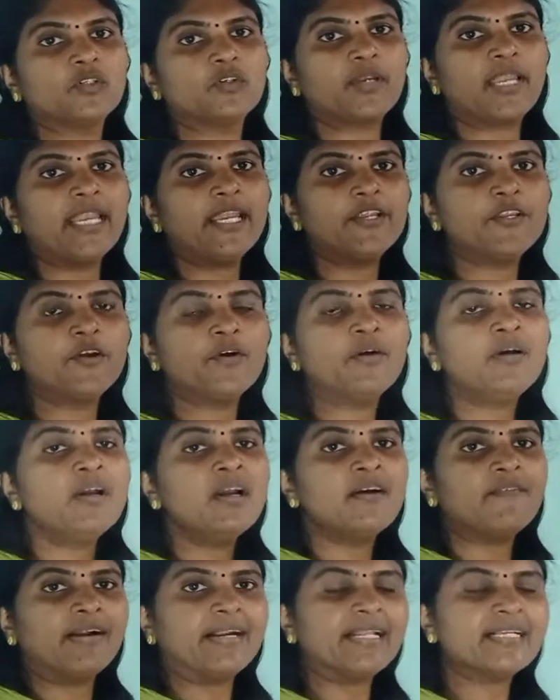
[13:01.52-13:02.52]
Okay, you know,
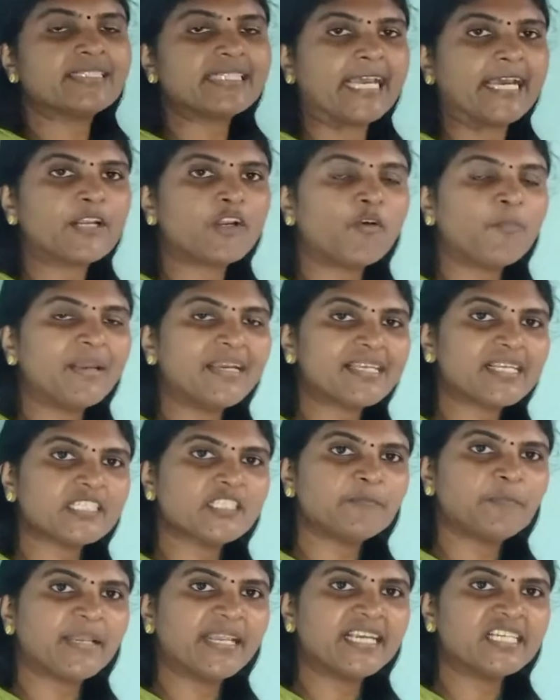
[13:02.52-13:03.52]
what is aerobic
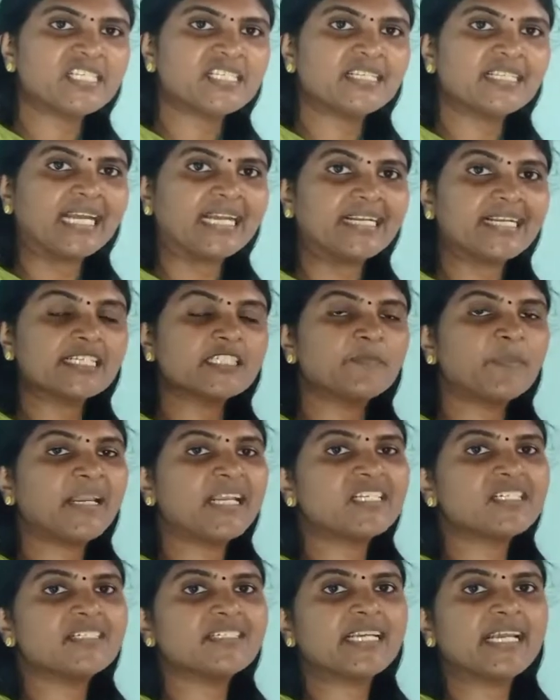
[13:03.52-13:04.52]
respiration? That
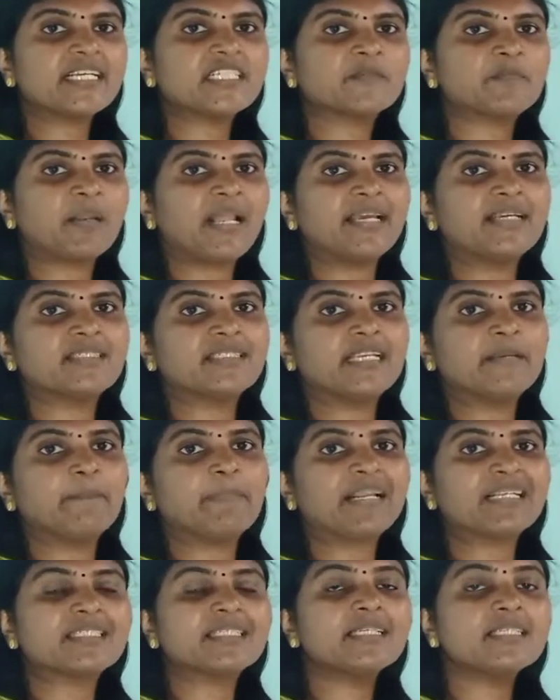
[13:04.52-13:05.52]
respiration takes place in
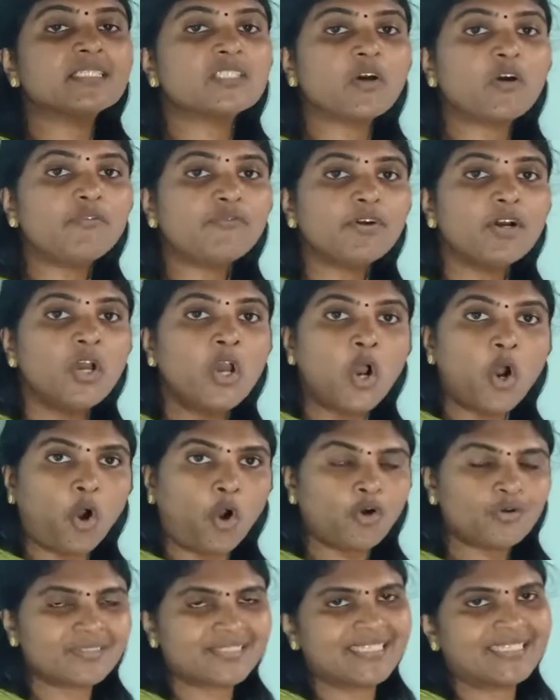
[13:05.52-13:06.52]
presence of
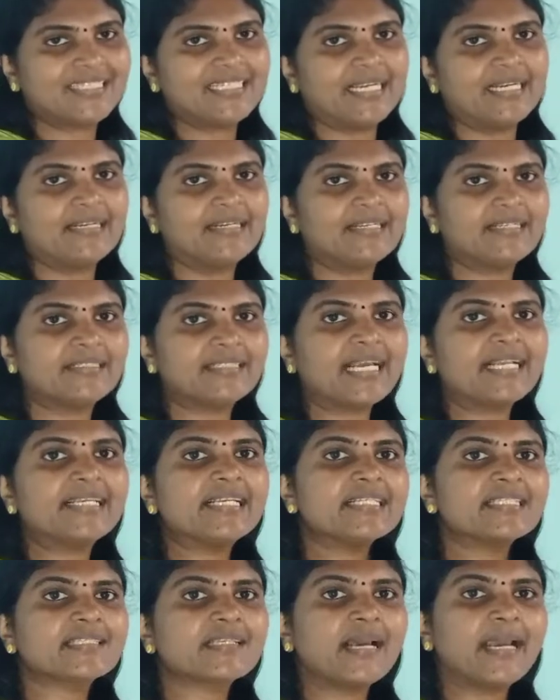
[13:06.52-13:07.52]
oxygen. That
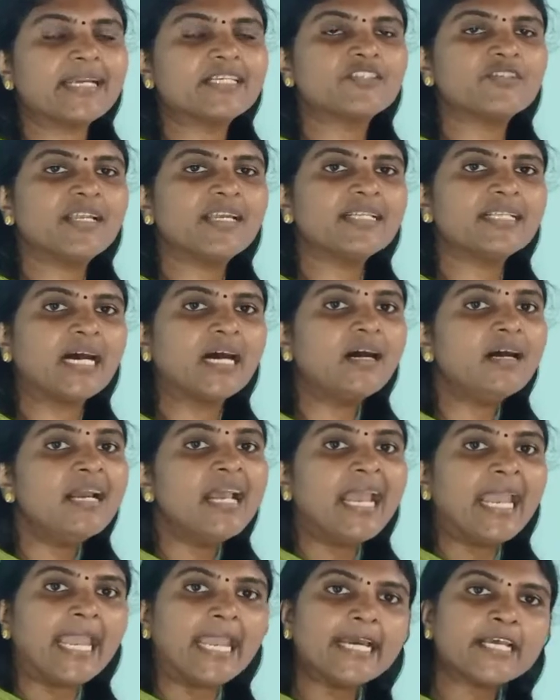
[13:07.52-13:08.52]
is actually the
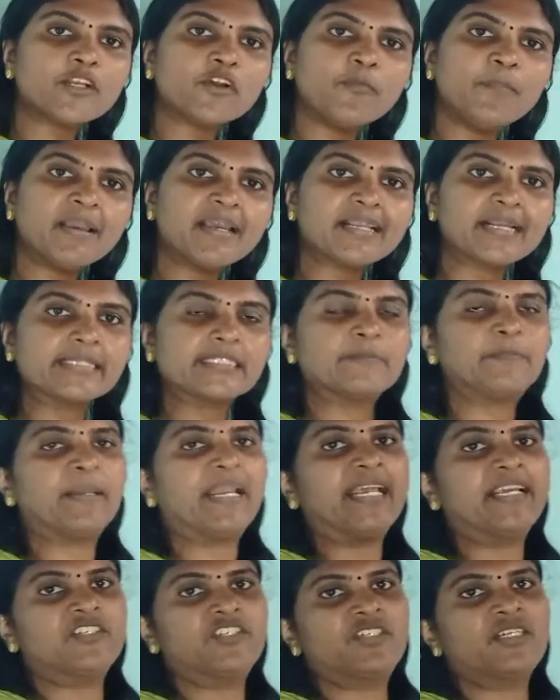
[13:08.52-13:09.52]
aerobic
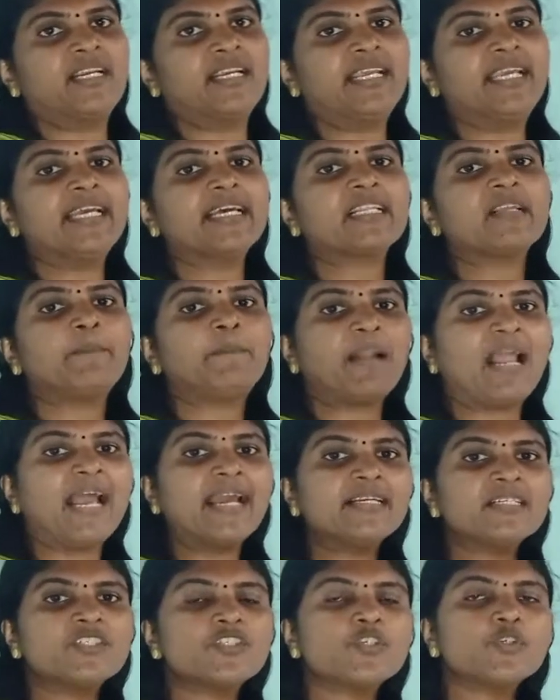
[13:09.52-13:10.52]
respiration. Here the
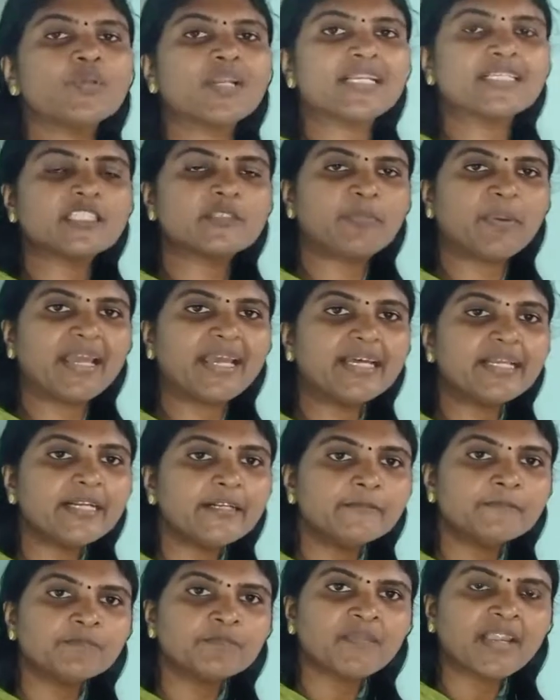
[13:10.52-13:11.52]
plants too respire
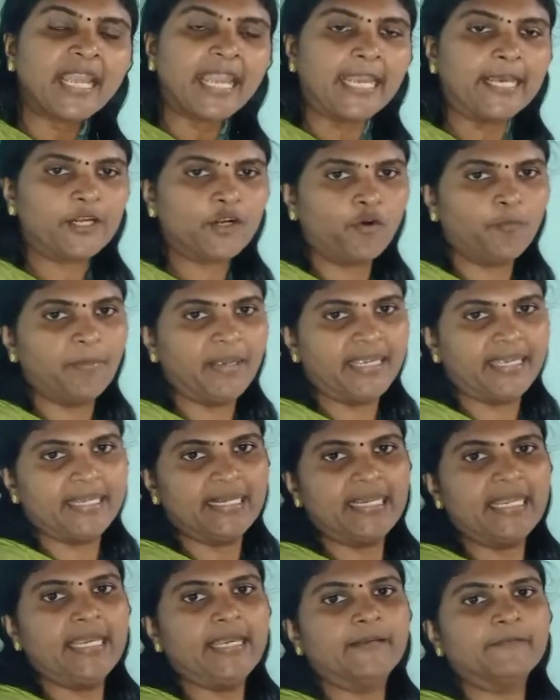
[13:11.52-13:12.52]

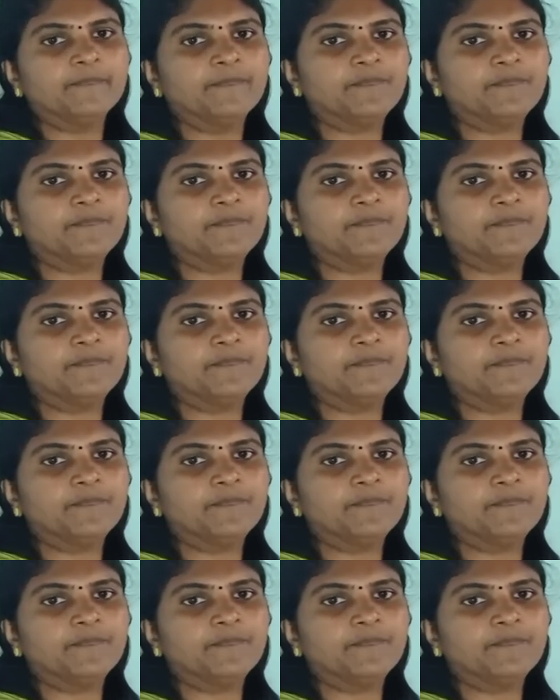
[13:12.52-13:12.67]
aerobically.